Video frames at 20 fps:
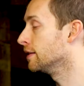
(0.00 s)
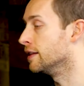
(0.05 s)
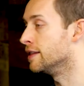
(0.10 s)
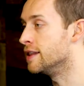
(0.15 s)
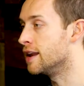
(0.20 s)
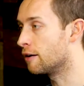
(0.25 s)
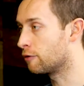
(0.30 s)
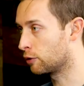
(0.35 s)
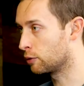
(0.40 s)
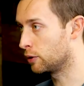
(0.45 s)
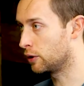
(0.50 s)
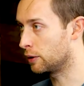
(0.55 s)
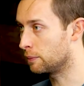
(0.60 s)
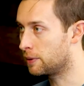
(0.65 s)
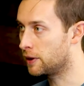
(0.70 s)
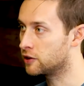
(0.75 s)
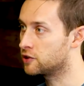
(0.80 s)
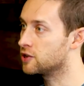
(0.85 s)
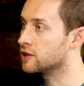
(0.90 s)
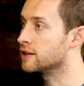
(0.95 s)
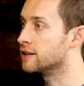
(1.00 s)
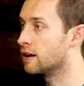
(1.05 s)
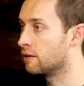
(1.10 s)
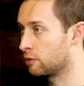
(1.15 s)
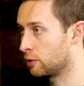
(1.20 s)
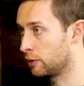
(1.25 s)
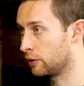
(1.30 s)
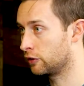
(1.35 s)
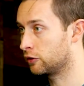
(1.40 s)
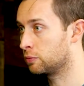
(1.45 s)
and never really pitching,
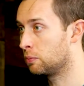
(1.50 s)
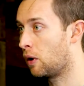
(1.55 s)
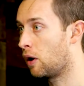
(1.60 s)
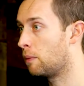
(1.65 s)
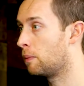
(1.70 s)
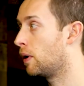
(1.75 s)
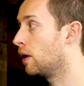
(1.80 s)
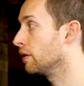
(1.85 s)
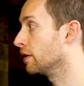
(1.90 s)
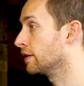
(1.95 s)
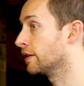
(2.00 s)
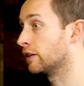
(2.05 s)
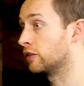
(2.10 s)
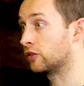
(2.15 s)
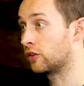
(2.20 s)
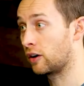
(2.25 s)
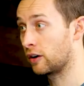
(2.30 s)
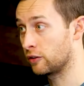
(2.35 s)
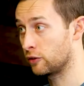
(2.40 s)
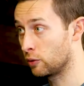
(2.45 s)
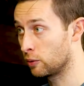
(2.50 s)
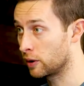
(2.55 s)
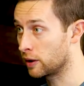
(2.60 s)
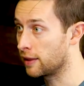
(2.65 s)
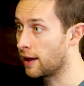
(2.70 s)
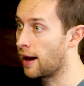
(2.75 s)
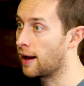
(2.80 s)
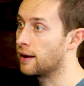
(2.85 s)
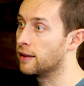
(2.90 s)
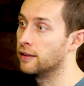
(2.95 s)
never really small ball. Then they started
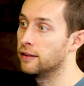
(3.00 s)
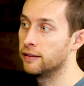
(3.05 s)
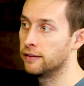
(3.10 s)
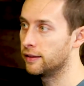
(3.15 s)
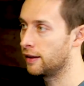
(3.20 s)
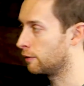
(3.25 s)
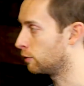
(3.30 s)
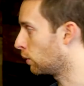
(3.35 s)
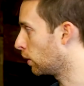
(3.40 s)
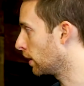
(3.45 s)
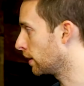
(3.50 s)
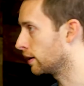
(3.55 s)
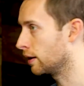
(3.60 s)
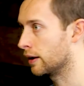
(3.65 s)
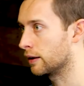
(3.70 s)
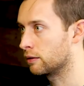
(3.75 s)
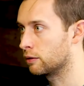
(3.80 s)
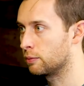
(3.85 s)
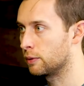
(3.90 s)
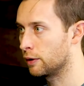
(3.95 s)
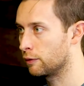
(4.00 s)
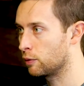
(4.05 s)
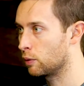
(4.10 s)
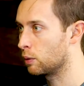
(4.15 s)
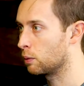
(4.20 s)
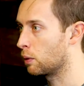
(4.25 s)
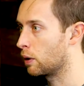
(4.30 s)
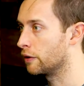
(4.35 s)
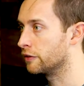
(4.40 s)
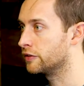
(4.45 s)
doing that, and then they've won like 3 or
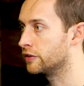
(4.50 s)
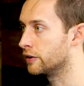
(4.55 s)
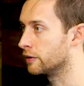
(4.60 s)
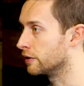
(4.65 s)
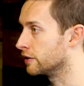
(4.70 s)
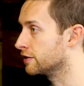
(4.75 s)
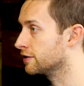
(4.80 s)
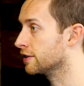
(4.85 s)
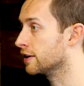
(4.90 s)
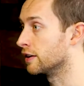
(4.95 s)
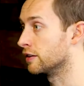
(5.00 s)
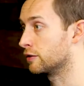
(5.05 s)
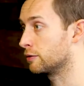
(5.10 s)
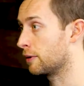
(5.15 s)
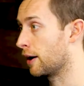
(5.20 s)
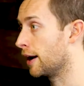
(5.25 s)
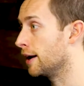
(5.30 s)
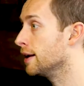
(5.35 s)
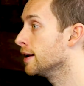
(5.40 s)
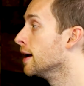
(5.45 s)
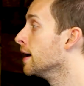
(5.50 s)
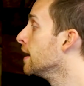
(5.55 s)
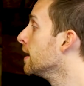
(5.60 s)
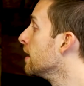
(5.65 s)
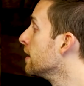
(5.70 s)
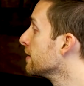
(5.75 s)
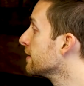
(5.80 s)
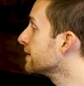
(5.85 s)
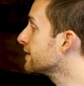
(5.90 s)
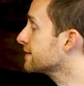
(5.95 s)
4 World Series since, right?
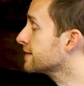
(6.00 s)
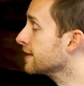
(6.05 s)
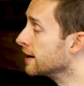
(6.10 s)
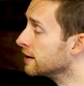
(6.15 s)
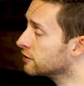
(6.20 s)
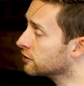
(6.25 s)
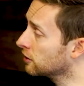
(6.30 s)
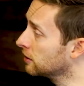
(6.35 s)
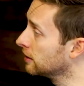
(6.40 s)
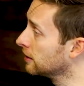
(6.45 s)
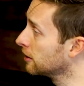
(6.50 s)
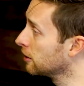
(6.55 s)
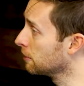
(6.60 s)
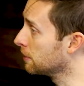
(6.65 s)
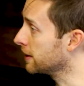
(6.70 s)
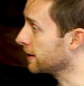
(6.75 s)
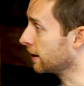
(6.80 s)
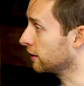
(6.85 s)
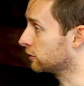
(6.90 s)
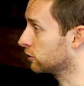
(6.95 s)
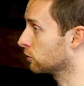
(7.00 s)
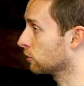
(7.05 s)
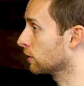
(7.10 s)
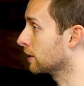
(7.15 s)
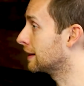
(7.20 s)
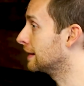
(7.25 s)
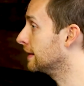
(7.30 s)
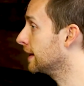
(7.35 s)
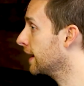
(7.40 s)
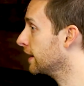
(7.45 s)
The Saints are a little bit that
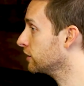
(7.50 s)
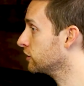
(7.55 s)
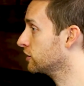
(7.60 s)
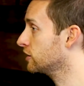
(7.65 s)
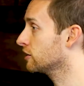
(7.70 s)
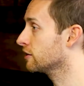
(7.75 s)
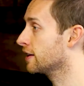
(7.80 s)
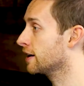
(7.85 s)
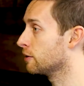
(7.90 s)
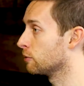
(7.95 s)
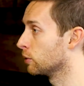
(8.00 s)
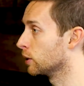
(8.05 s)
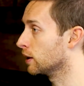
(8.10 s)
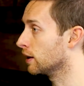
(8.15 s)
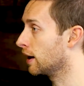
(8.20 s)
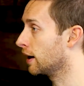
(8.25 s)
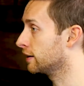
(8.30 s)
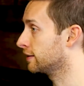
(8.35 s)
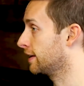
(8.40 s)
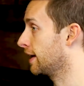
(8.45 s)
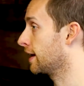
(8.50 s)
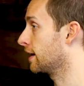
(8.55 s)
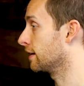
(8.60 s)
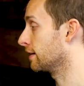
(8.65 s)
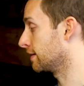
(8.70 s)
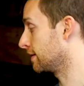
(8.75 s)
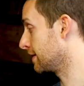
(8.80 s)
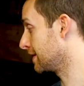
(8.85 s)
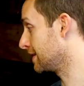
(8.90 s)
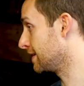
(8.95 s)
story. Last year they realized they had
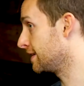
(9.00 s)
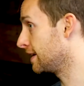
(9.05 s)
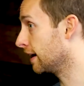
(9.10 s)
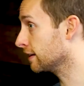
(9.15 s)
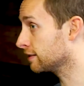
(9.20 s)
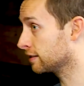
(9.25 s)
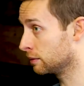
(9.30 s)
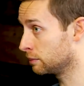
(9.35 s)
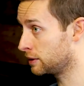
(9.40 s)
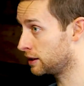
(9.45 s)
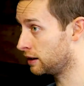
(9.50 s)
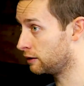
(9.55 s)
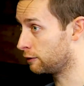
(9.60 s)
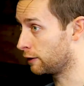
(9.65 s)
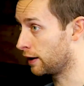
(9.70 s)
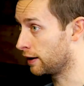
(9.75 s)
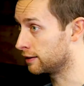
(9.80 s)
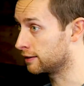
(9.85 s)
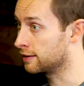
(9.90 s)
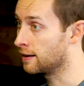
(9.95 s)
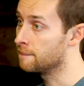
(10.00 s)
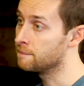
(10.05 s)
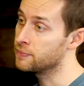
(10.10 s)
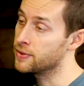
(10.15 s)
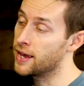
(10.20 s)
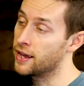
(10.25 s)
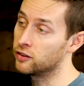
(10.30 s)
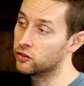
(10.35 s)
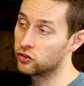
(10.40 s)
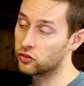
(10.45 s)
to get some defense
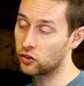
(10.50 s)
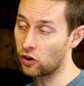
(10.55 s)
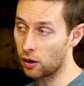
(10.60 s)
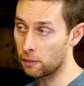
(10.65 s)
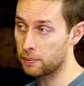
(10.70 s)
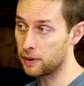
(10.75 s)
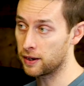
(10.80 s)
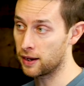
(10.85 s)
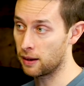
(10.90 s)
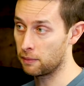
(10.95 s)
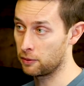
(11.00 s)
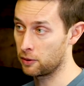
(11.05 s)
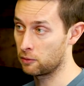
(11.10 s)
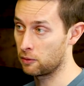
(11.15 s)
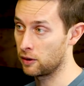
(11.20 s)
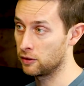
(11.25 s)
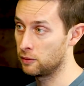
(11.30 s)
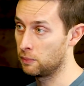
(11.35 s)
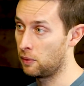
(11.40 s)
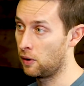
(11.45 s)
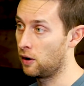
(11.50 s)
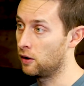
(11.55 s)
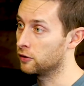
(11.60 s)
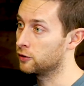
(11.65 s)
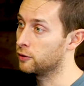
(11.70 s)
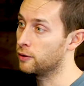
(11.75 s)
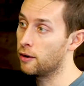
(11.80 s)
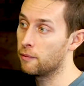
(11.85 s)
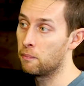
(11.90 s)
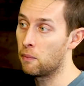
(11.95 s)
and start being able to run the ball.
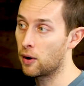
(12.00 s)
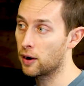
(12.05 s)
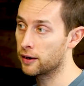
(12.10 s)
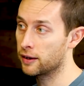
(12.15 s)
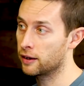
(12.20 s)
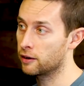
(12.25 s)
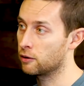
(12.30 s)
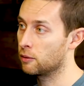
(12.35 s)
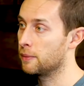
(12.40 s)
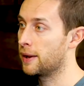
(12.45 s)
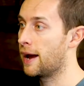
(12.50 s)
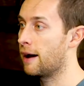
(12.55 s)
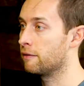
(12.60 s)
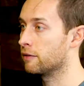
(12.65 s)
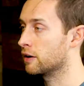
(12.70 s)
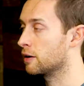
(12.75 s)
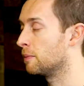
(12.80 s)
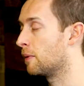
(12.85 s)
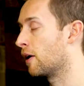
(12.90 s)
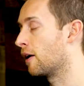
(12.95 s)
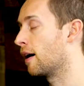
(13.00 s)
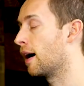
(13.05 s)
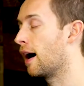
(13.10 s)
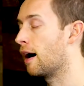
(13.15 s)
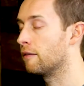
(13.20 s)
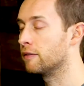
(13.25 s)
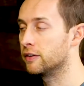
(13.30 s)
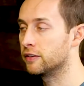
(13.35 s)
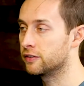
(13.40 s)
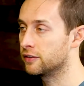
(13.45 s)
So you have Mark Ingram, Alvin Kamara,
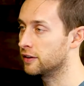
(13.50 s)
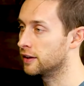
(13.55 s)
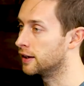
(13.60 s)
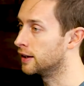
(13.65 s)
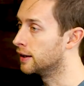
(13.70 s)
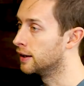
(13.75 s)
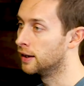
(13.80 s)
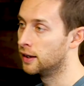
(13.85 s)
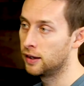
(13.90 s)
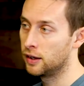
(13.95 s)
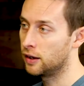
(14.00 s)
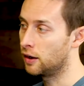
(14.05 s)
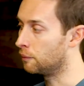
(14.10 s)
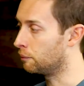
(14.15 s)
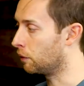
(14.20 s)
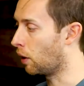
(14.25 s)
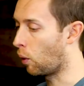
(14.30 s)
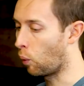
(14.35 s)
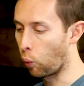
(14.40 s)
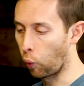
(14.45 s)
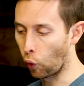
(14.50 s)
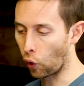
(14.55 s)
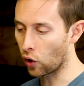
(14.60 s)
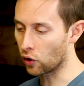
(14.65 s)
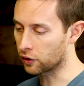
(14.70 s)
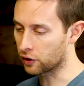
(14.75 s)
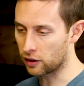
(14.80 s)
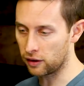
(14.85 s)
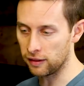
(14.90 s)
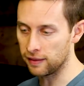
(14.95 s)
obviously a
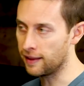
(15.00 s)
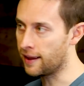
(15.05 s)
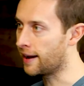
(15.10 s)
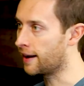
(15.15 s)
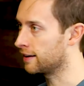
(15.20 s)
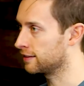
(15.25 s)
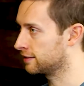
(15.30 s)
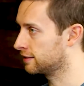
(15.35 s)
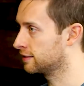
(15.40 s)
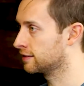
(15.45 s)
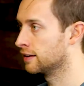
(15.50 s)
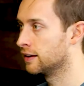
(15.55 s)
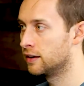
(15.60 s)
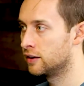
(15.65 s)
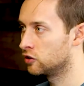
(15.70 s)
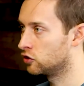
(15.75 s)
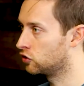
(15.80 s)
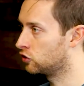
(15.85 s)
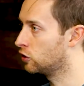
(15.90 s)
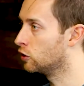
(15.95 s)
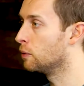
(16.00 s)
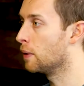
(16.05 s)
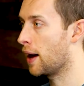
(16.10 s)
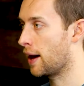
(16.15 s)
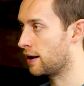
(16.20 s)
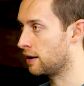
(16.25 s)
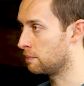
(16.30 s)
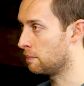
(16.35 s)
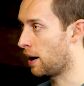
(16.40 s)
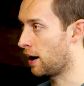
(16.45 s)
world-class
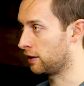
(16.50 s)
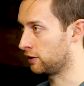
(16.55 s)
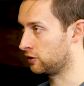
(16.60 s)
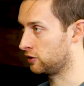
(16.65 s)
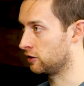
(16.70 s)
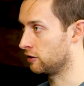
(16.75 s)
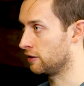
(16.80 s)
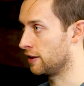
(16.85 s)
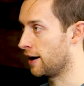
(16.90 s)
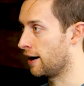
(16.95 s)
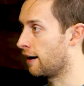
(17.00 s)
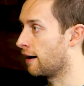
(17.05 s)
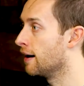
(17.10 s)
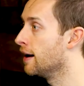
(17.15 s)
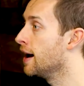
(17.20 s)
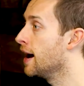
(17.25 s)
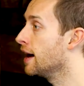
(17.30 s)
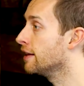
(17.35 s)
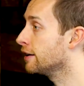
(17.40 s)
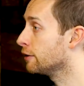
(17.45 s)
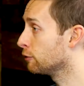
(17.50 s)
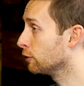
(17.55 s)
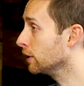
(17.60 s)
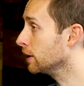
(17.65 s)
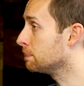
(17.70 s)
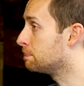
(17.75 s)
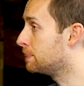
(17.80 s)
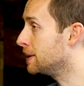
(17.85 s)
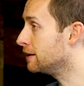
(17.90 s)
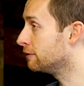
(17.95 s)
two-headed monster there. And they've
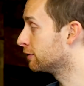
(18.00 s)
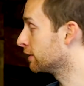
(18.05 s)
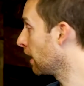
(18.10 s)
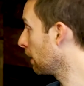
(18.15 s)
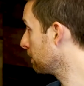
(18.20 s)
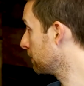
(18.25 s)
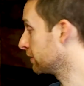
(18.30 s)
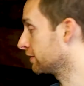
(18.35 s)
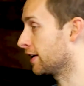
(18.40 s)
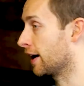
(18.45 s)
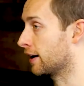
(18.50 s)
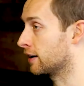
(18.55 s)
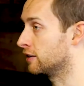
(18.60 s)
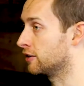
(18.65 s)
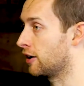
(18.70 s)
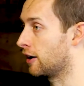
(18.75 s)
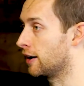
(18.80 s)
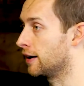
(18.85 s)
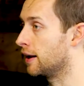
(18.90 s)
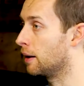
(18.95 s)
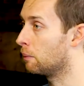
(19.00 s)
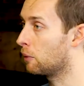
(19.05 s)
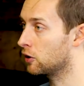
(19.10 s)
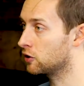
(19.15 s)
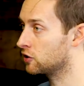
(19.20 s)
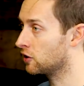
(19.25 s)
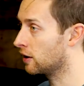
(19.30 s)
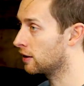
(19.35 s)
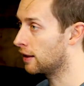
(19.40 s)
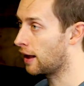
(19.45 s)
really beefed up the secondary. Now,
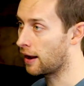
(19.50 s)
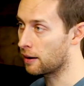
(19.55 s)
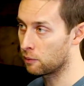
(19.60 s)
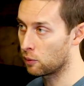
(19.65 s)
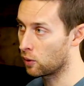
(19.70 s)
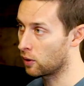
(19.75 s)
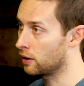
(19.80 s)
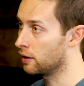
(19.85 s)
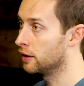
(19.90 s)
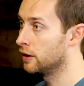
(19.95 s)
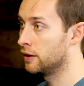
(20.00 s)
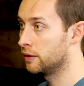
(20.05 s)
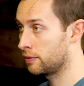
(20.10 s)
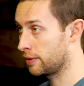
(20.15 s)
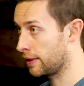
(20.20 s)
Marshawn Lattimore,